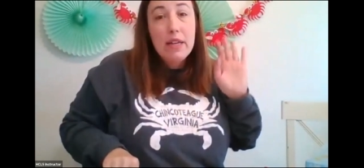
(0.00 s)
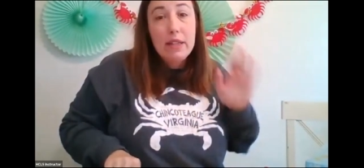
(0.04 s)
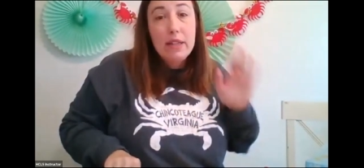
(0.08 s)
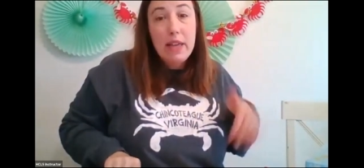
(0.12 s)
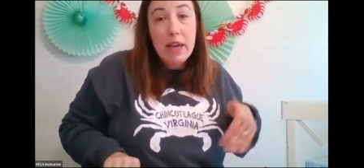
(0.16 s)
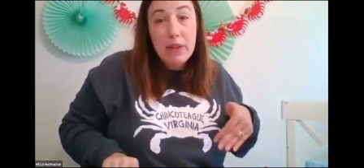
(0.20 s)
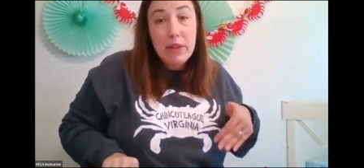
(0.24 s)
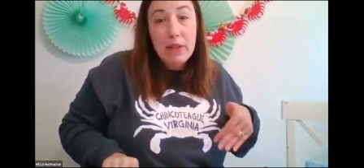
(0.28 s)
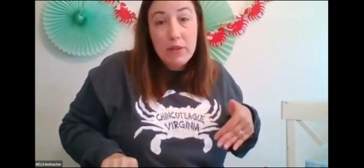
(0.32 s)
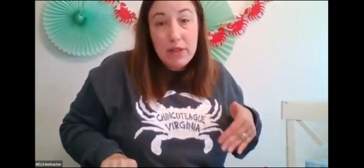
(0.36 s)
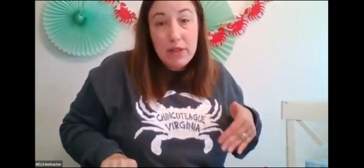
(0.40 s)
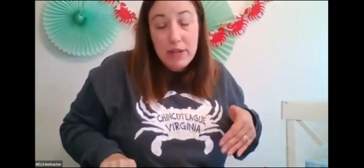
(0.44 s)

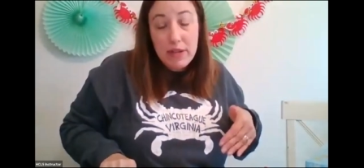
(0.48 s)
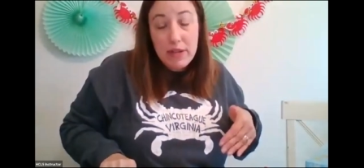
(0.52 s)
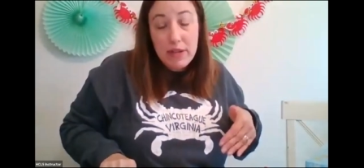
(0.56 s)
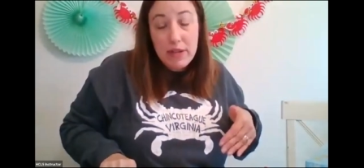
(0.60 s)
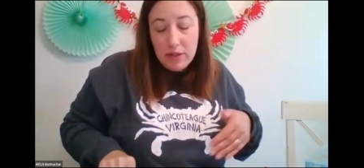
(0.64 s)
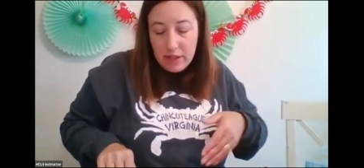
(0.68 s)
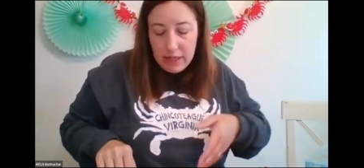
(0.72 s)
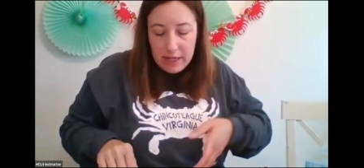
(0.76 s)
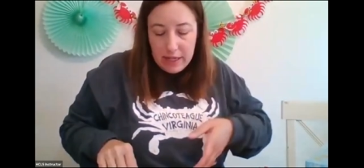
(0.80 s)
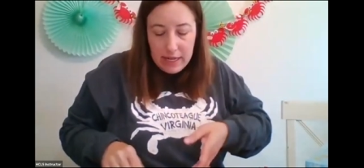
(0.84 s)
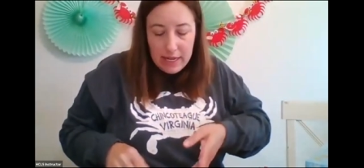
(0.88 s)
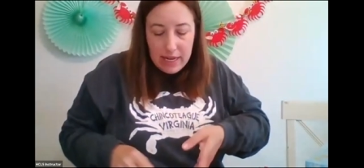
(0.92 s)
The other thing
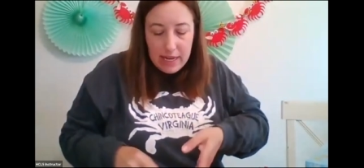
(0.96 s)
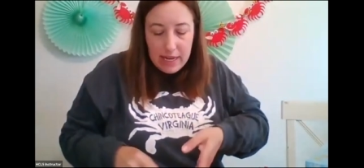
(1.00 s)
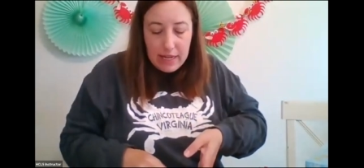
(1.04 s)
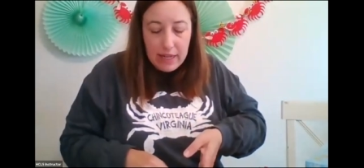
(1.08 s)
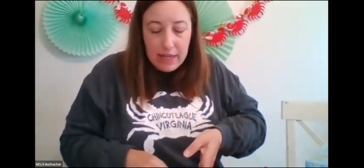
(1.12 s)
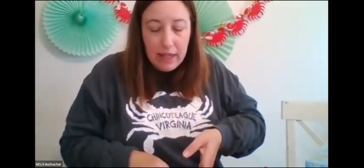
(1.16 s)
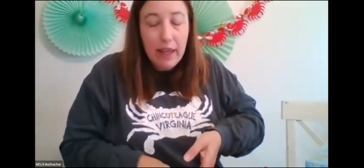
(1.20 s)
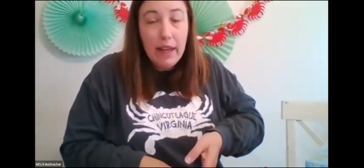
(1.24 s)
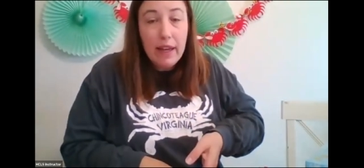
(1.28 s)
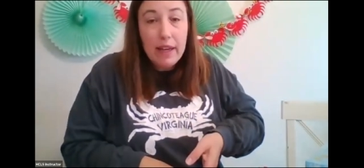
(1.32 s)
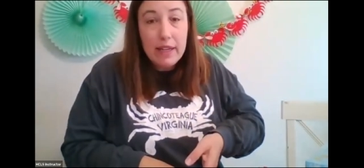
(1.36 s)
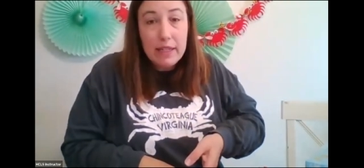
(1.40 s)
you're gonna
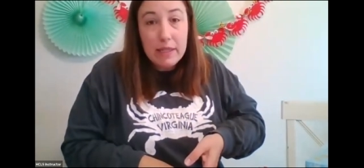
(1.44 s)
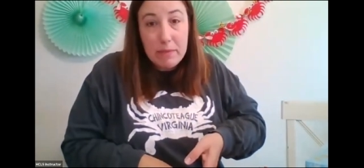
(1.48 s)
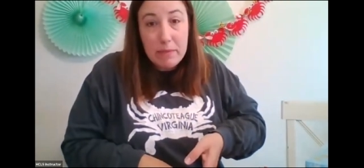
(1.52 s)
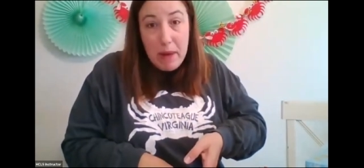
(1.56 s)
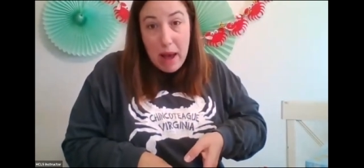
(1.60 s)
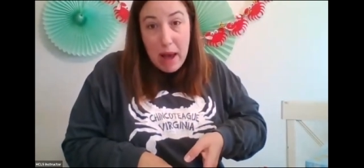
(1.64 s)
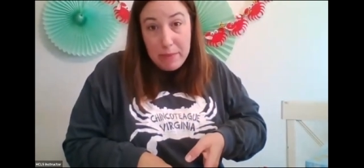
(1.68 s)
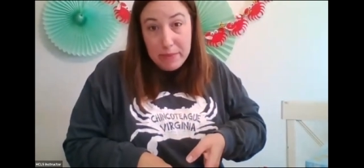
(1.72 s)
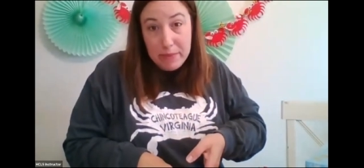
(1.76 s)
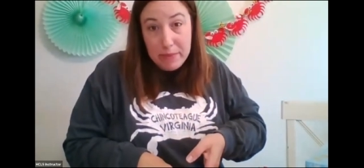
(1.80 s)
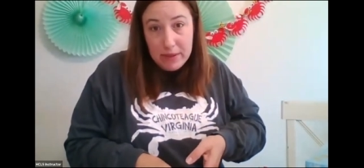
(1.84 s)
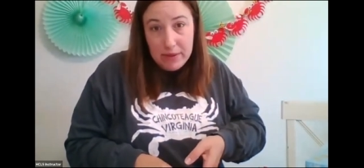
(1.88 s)
need is a
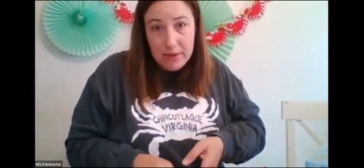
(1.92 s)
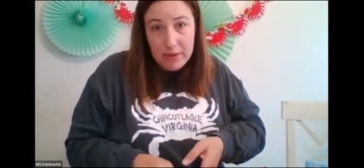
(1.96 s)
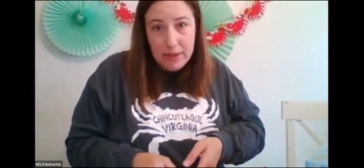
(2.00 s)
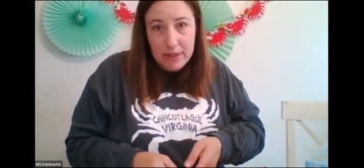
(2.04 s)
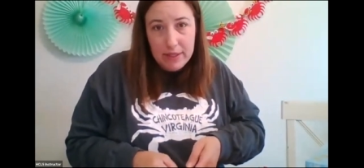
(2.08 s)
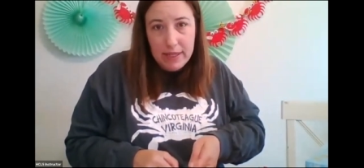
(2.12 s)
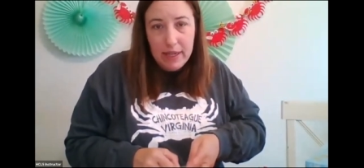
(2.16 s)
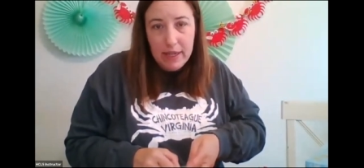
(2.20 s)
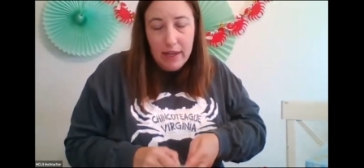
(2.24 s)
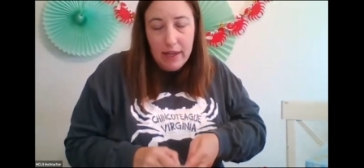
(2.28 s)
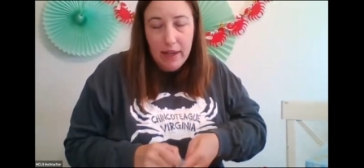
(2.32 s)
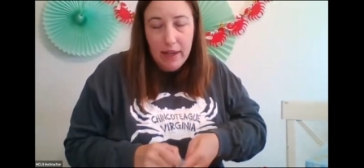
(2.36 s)
popsicle
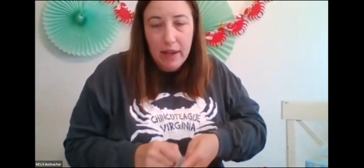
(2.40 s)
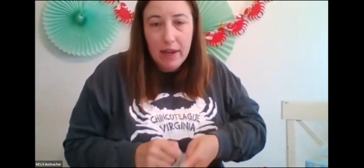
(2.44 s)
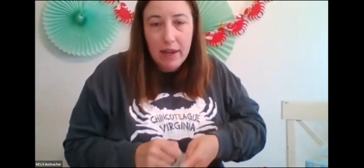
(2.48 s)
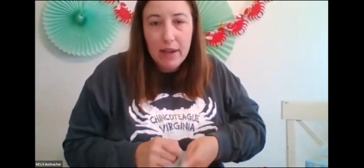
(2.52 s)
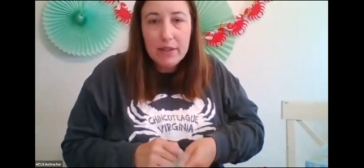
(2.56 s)
stick.